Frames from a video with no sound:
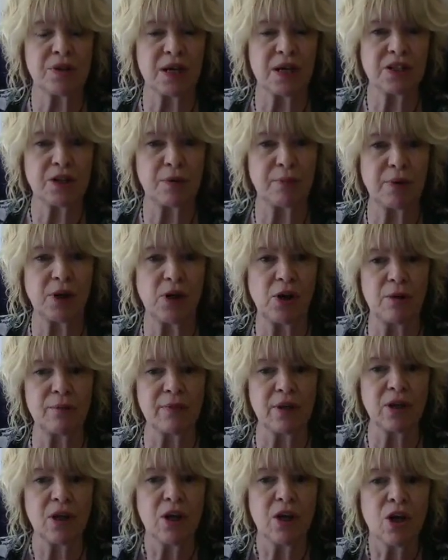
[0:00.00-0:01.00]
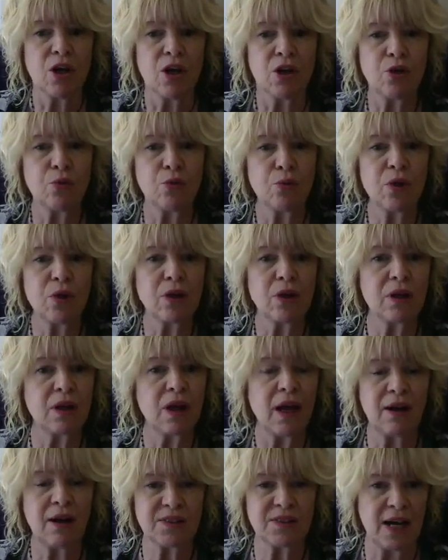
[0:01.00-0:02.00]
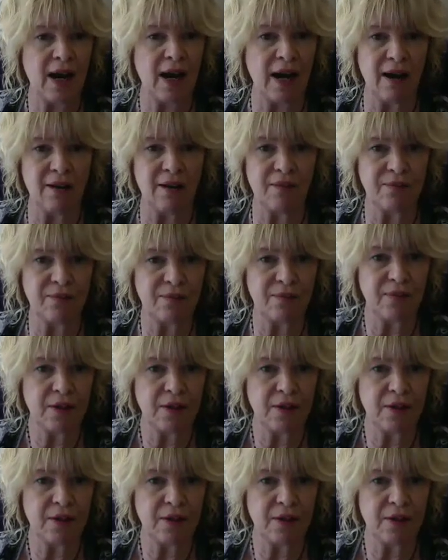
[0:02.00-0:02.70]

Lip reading: the nighttime economy, you really have to have,